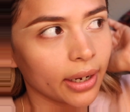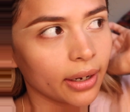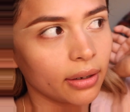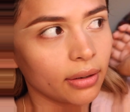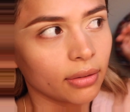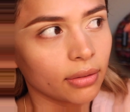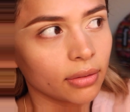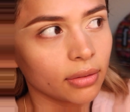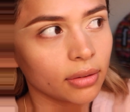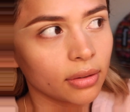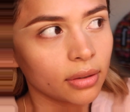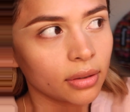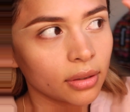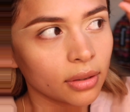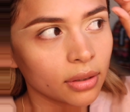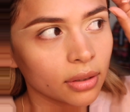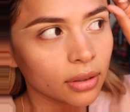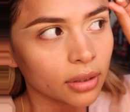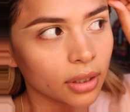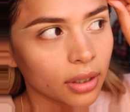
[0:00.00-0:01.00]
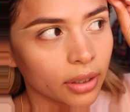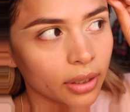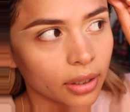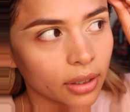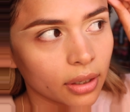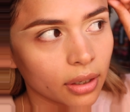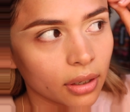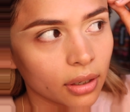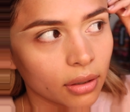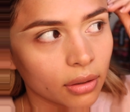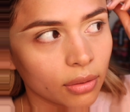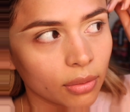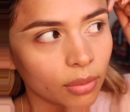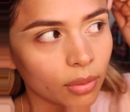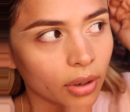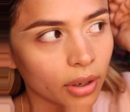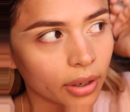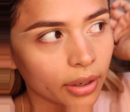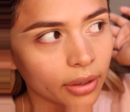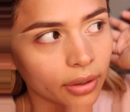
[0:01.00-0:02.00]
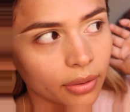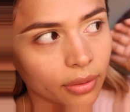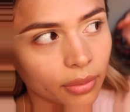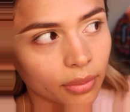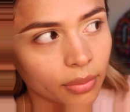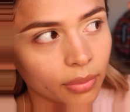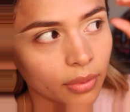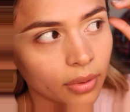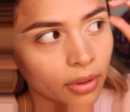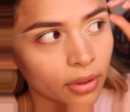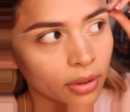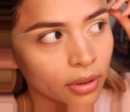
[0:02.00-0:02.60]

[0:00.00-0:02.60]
out. Like, who are you?